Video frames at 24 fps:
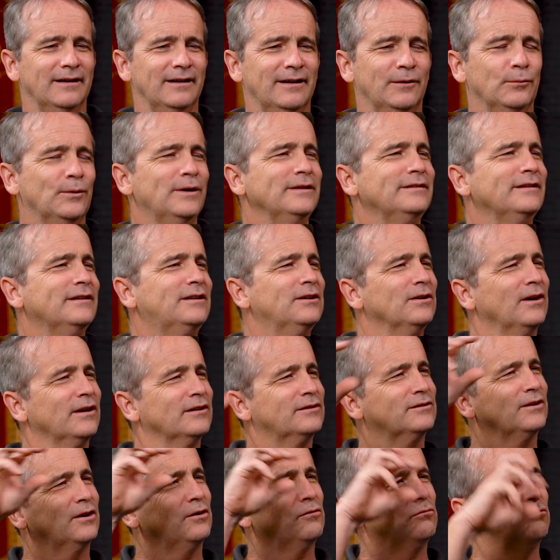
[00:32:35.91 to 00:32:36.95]
wasn't until I
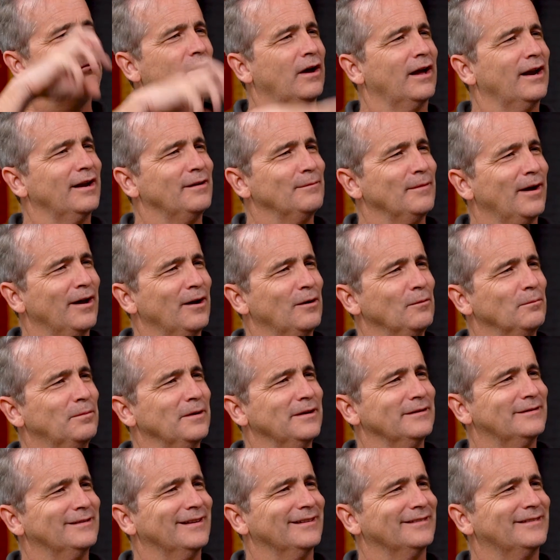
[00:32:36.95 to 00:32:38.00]
started running my own
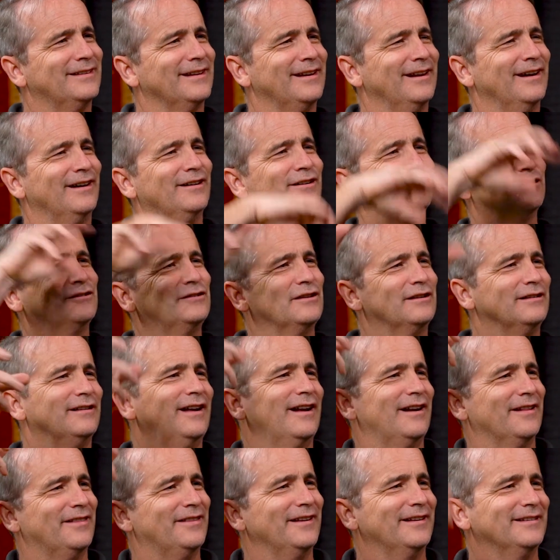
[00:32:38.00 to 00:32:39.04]
business that I understood a
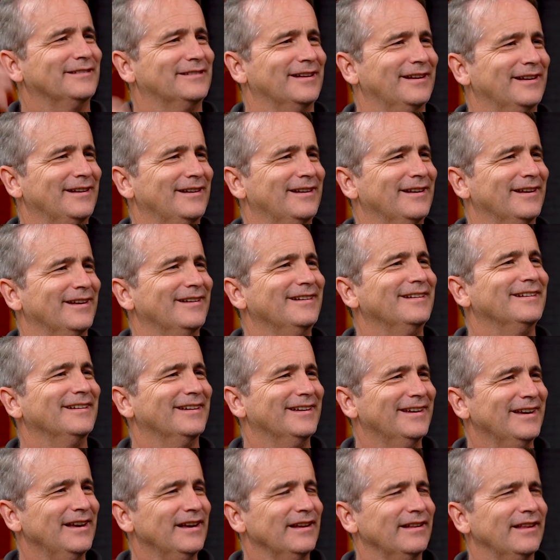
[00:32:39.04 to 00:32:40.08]
lot of things that he did.
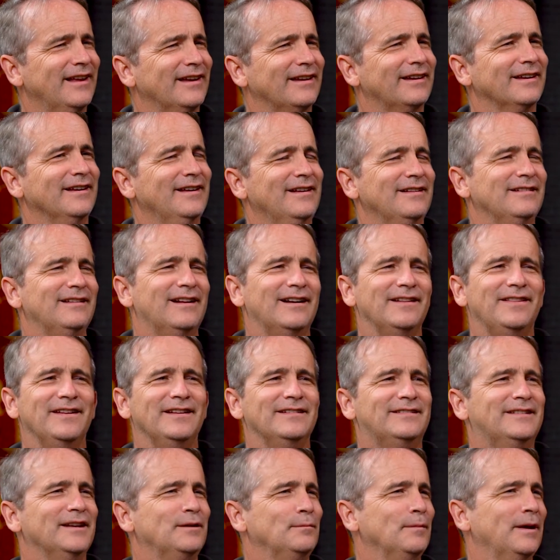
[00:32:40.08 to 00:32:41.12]
Like a lot of
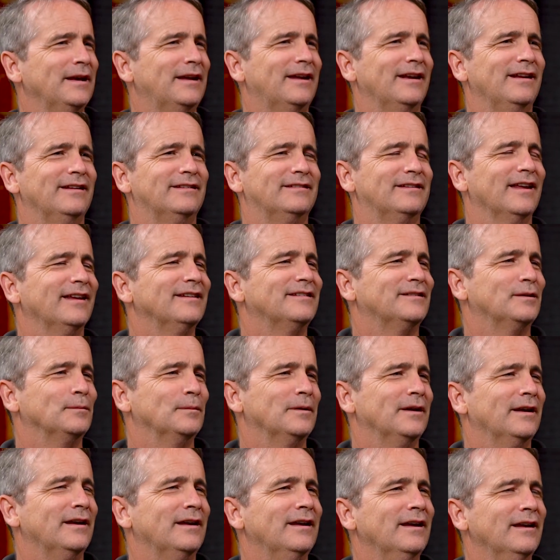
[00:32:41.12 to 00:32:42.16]
things didn't make any sense to
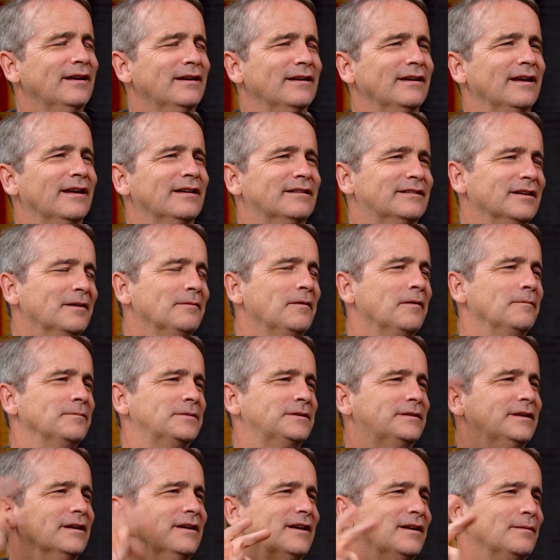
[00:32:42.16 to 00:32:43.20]
me. And some of them
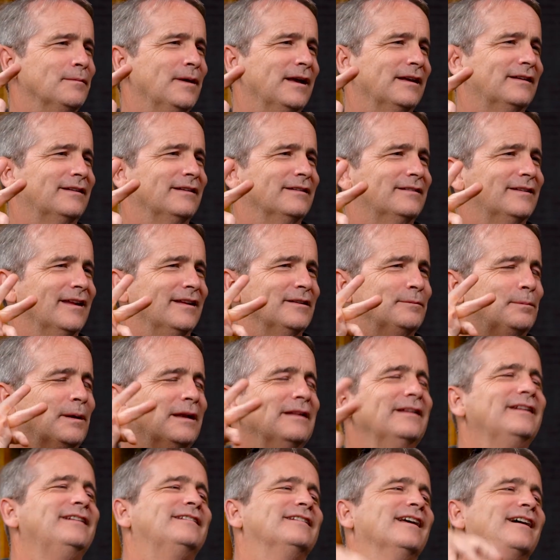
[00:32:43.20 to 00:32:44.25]
still didn't make any sense, but
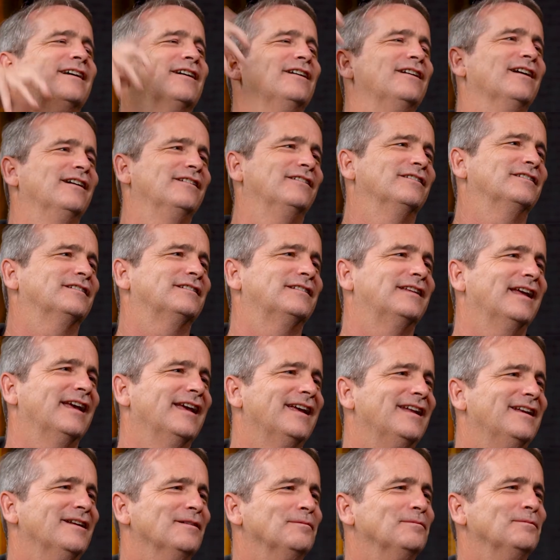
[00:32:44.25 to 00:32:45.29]
at least I could
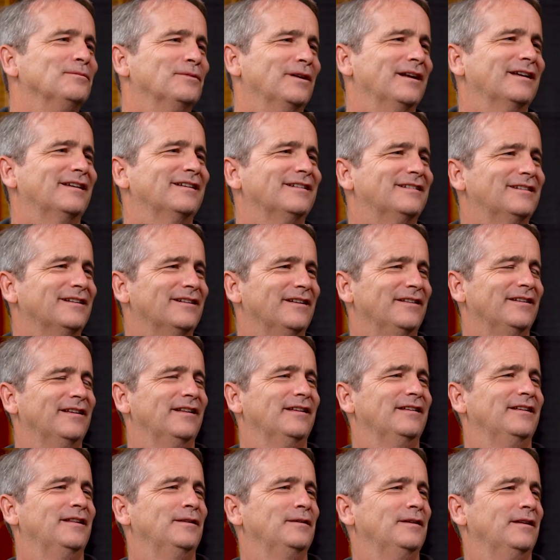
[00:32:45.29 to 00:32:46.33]
understand them when I could sit on
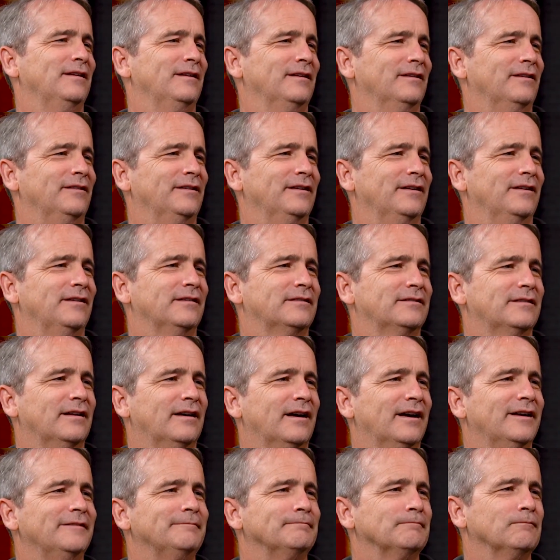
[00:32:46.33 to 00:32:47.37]
the other
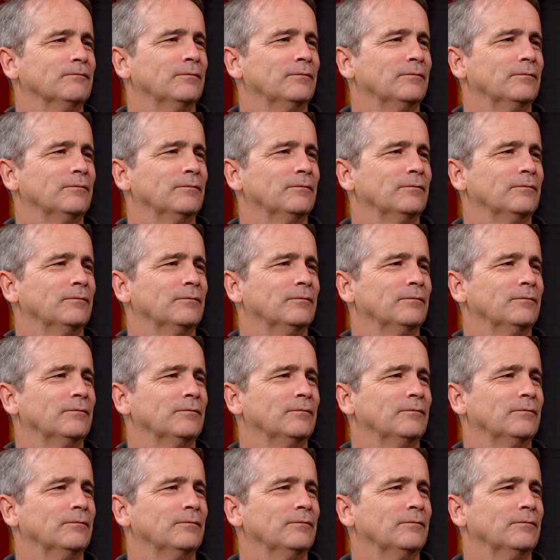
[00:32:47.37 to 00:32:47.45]
side.